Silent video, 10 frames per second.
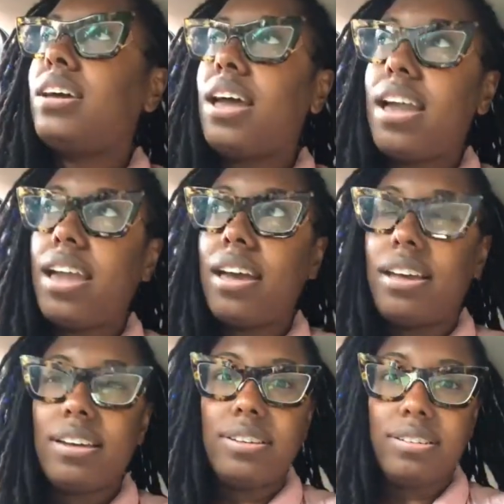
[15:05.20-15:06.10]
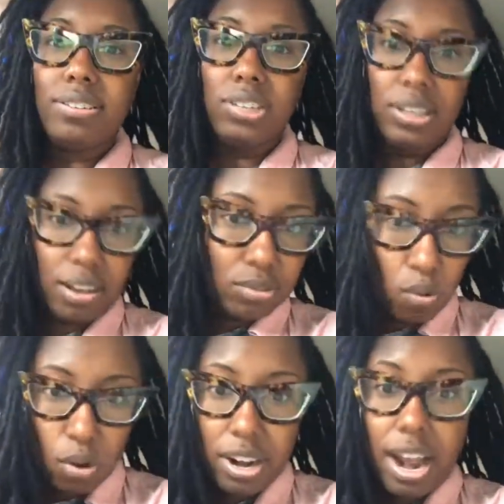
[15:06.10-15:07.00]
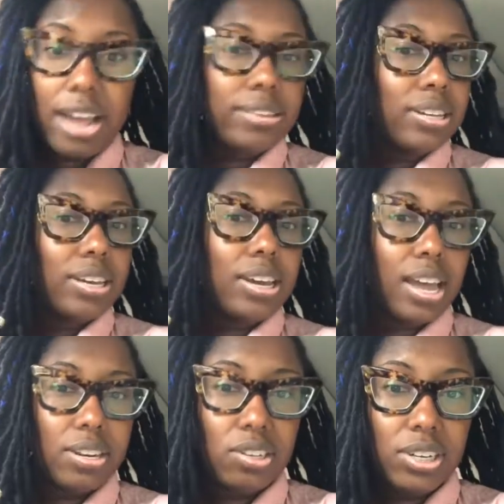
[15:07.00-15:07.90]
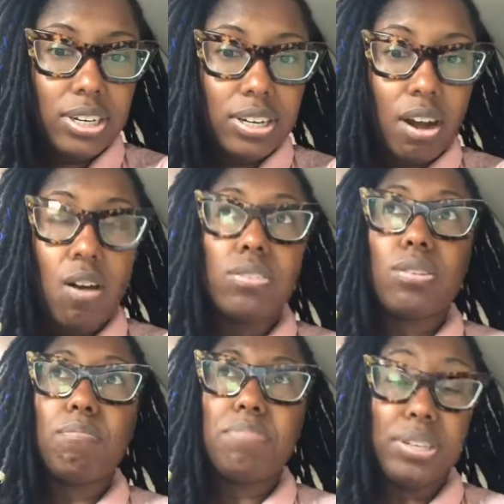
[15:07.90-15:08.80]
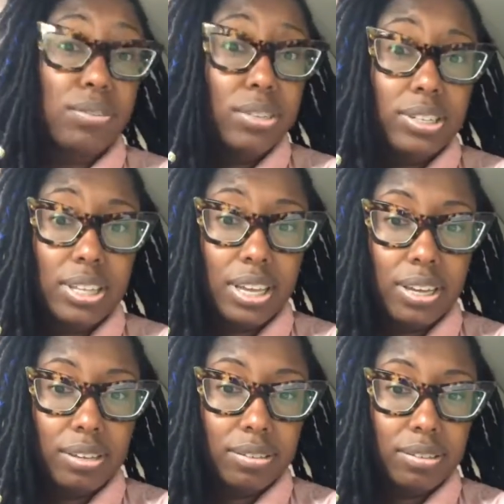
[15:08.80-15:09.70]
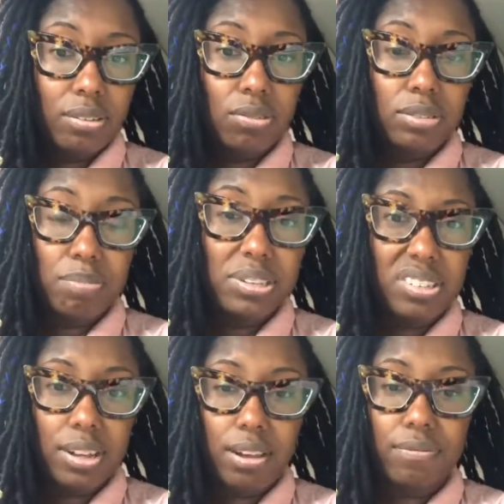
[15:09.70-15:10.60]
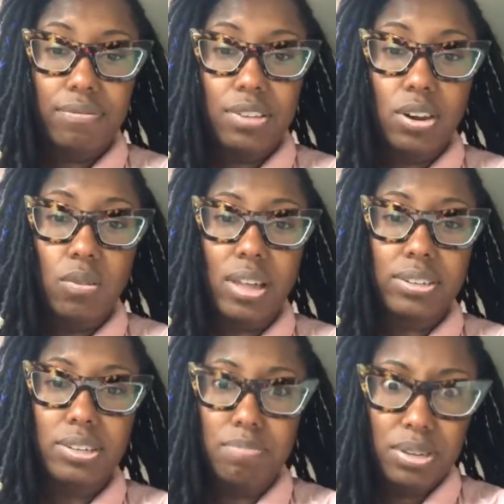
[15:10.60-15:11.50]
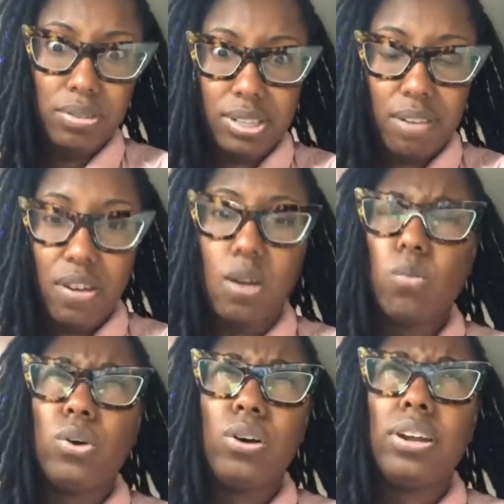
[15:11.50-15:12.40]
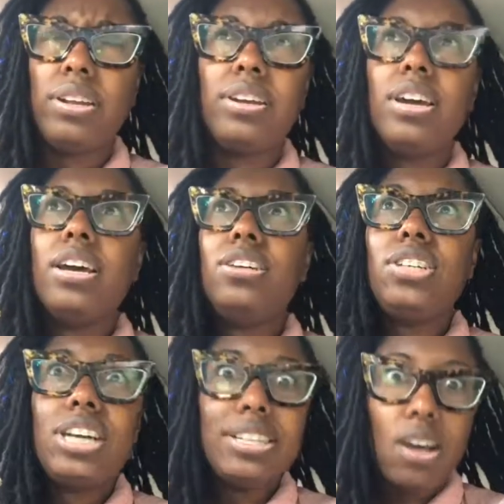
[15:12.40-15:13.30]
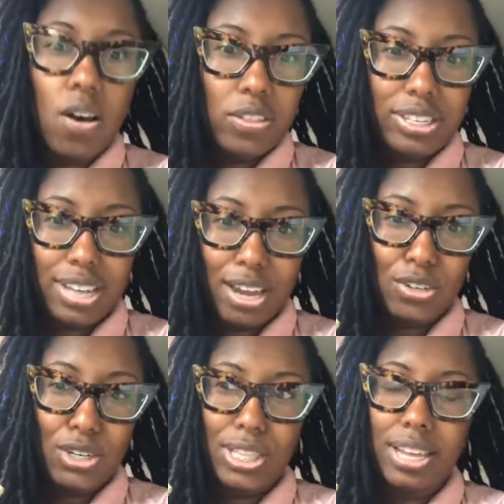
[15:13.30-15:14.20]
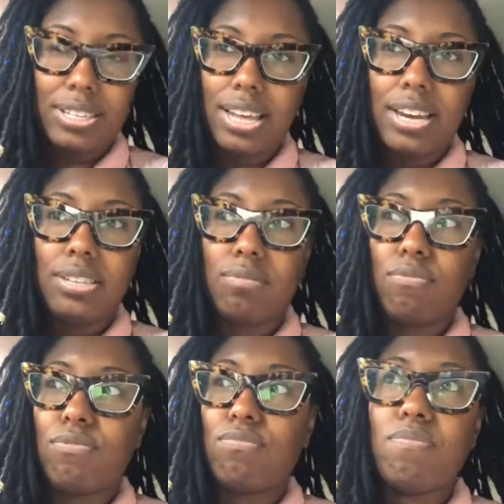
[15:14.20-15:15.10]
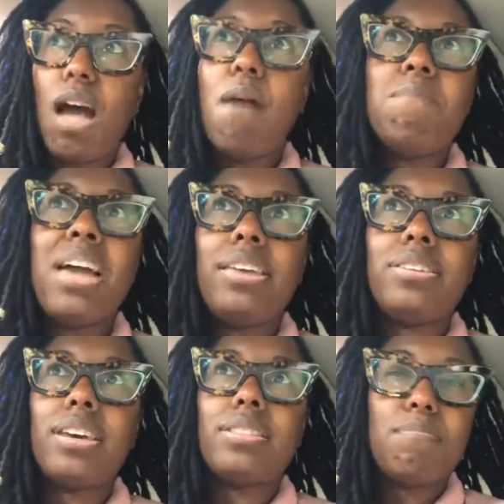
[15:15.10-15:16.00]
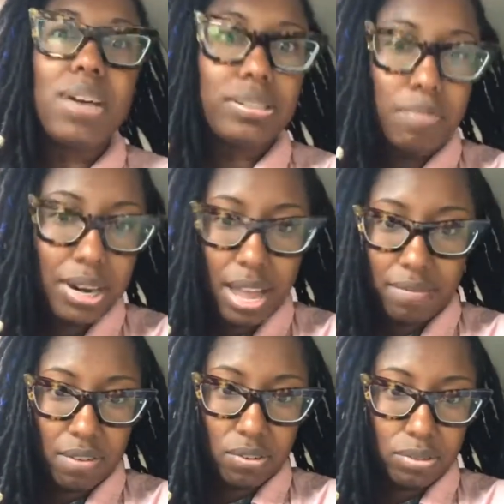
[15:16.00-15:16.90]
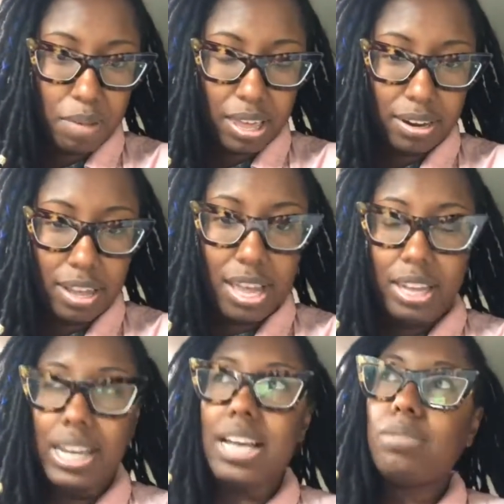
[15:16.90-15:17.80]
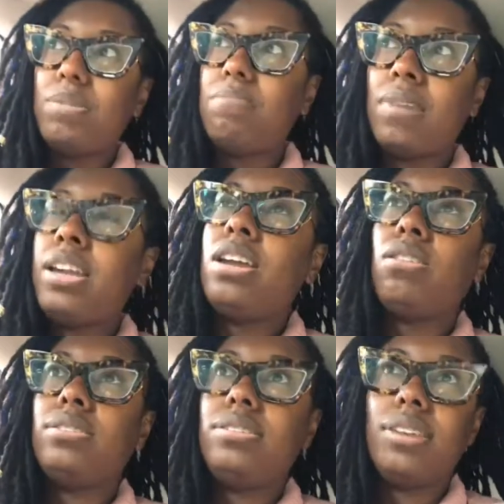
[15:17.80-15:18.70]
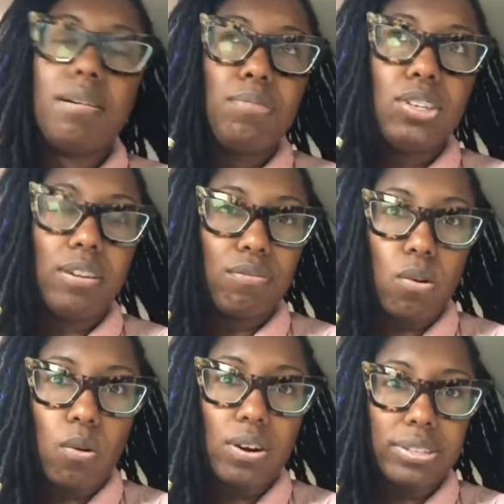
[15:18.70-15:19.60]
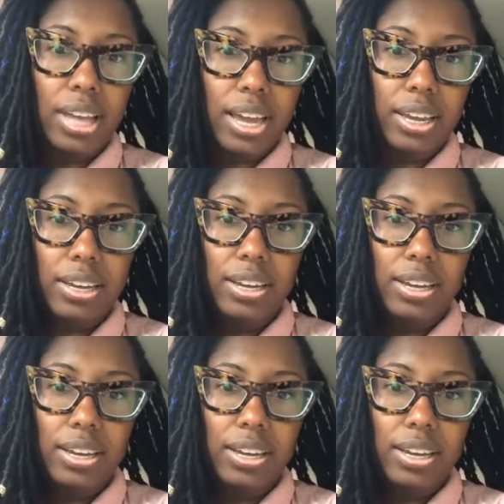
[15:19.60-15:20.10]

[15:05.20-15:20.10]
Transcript: and she loves organizing, and she also builds things. So she puts stuff, like she builds stuff out of wood, and she does all these extra things, and it's amazing. The best money I've ever spent. Like, I spend money on dumb shit, of course. Like,